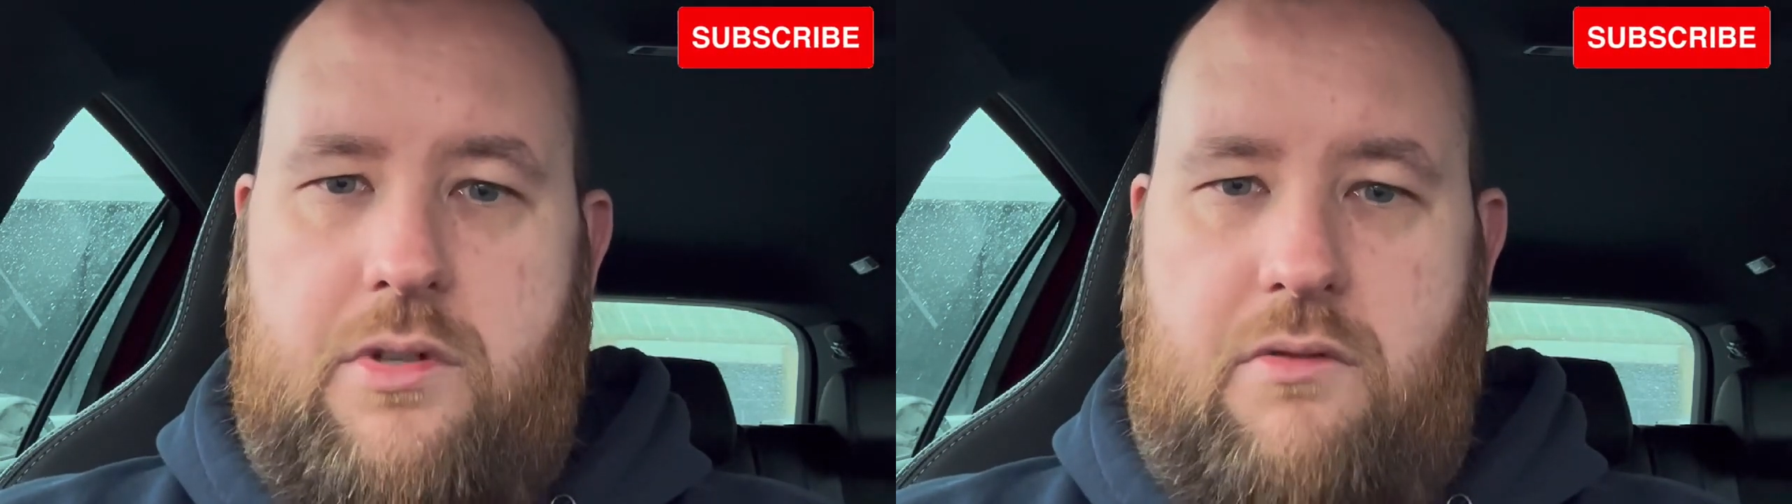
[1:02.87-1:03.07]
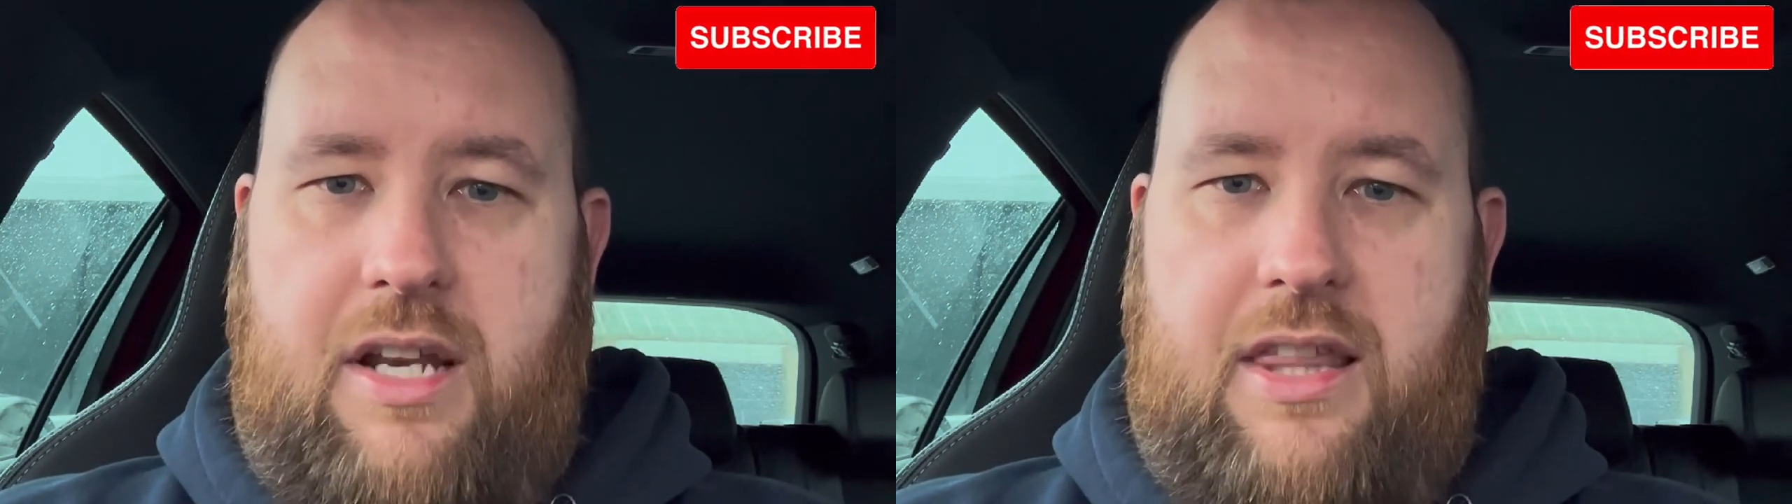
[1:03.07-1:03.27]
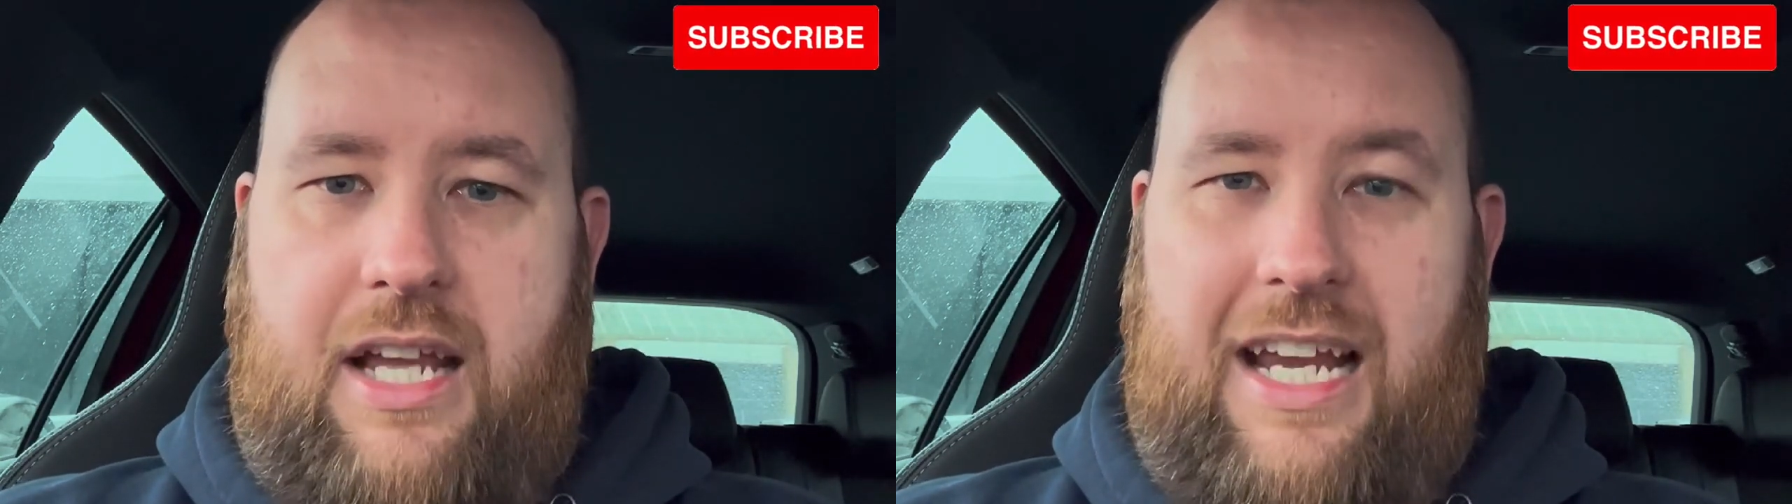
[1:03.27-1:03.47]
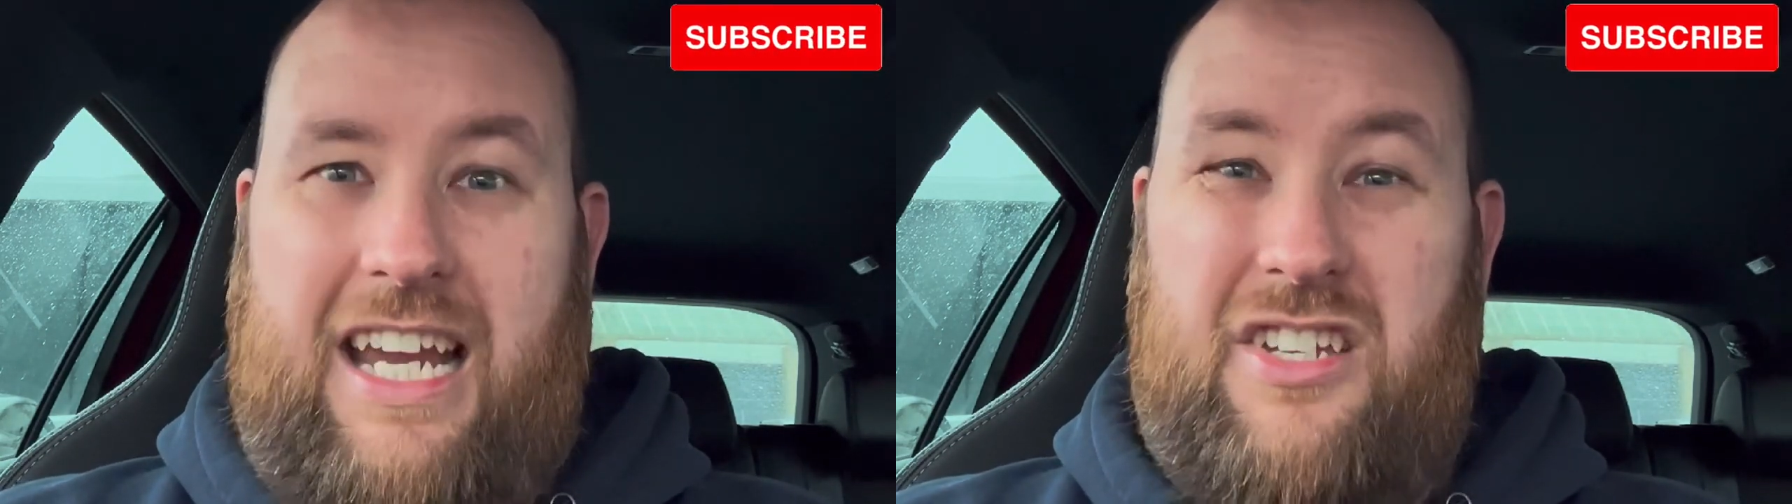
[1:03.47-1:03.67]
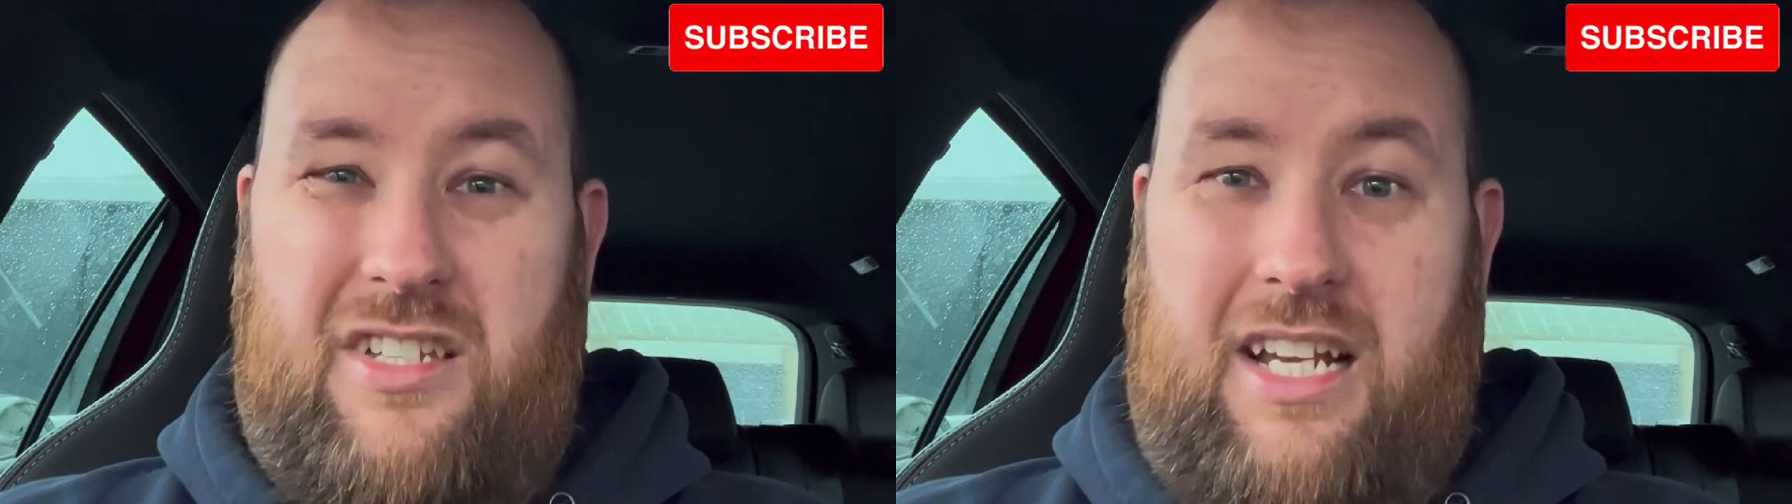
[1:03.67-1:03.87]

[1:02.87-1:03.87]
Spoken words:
or anything. It's just a